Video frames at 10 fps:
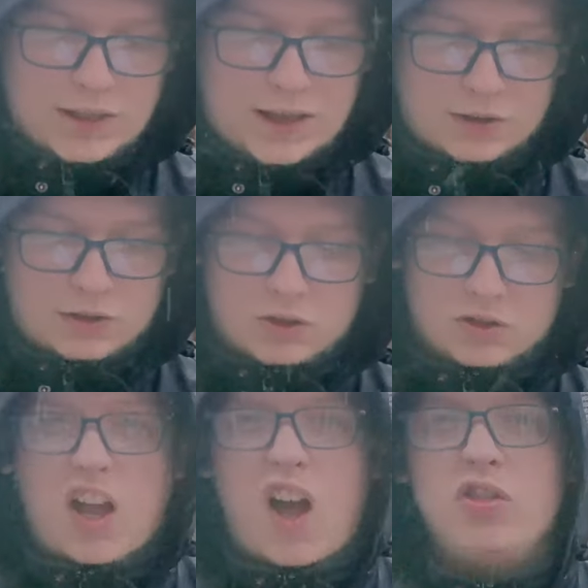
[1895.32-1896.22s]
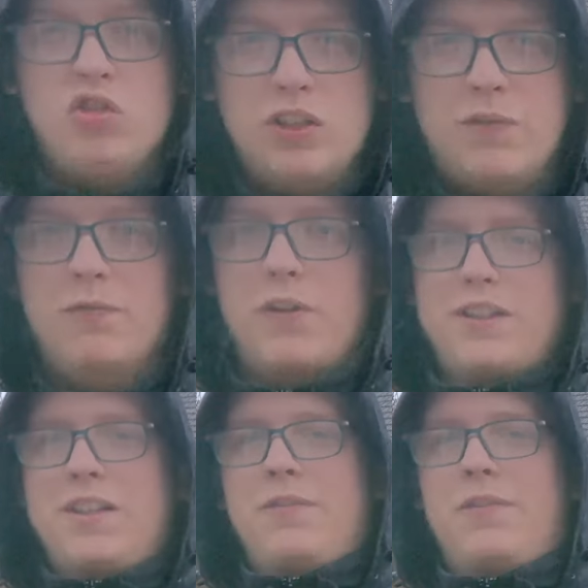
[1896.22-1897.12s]
That cost one hundred and
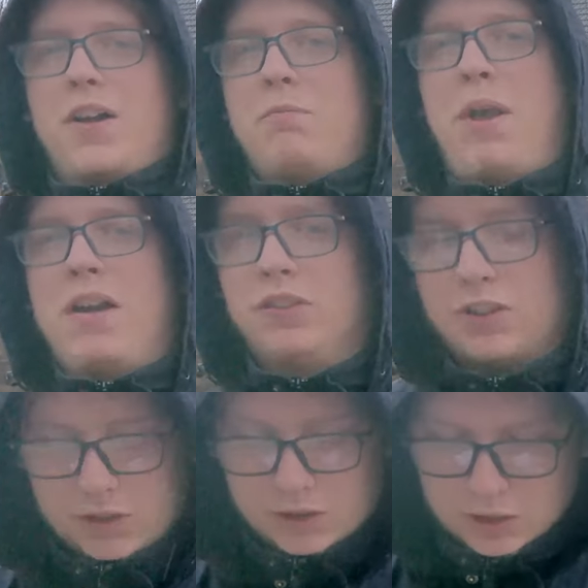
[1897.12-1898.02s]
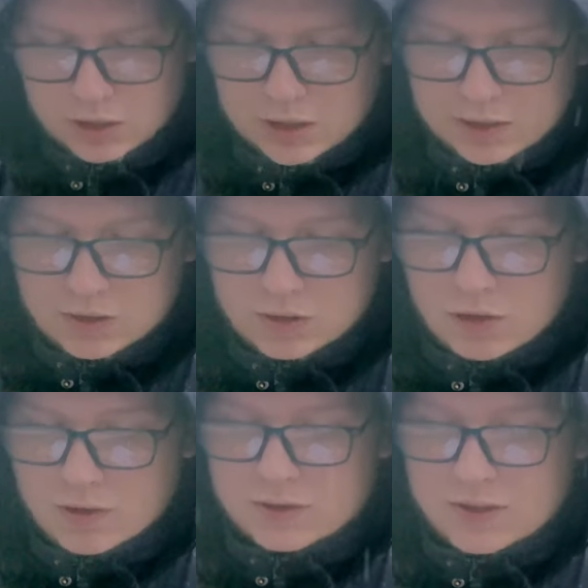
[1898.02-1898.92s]
thirty-five pounds. And in
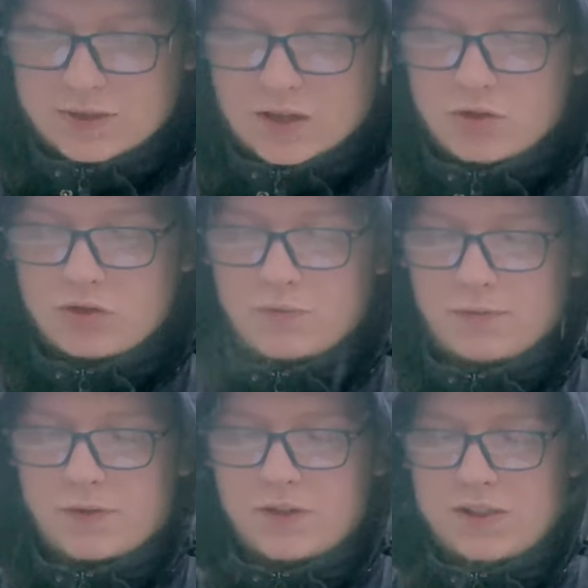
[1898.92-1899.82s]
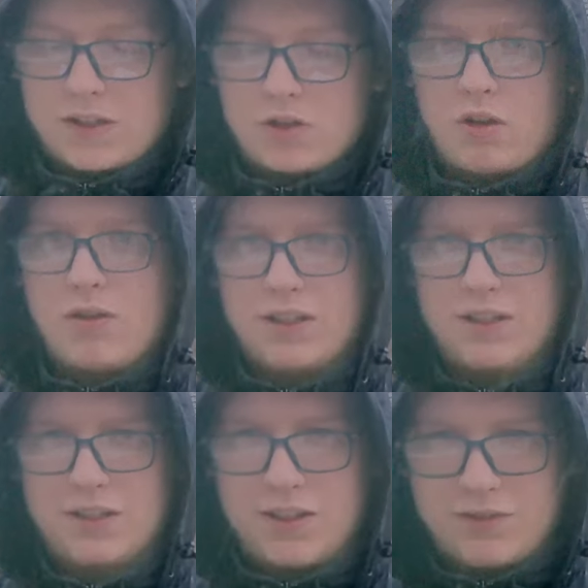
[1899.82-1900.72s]
euros, that's one hundred and fifty-six euros and
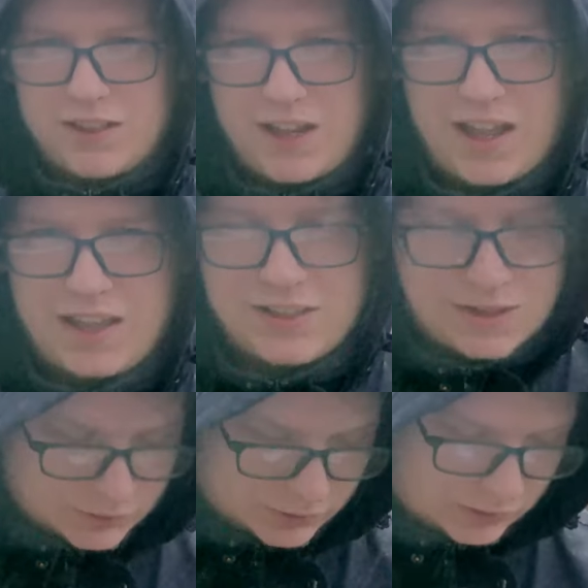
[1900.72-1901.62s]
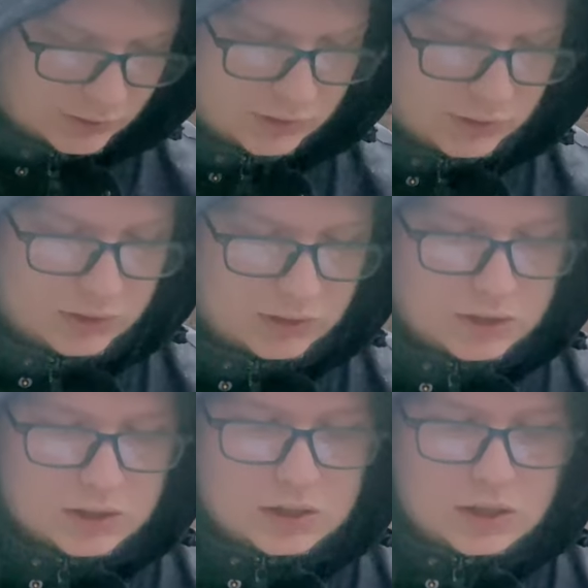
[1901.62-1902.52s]
seventy cents.
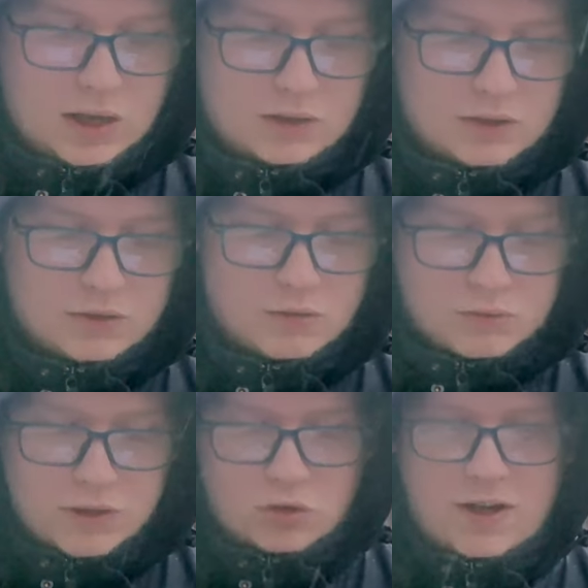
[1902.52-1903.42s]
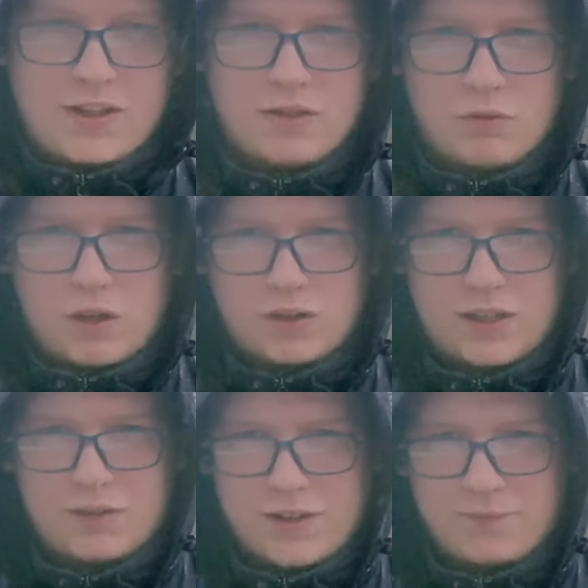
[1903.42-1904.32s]
Uh, so all the trains while I was
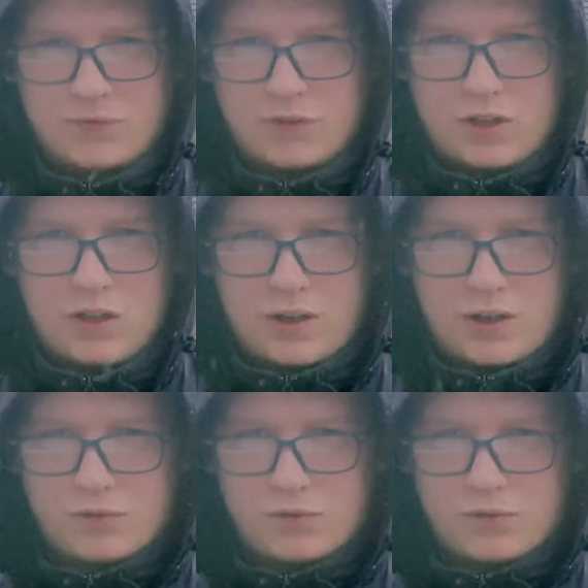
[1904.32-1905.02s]
out there, you know,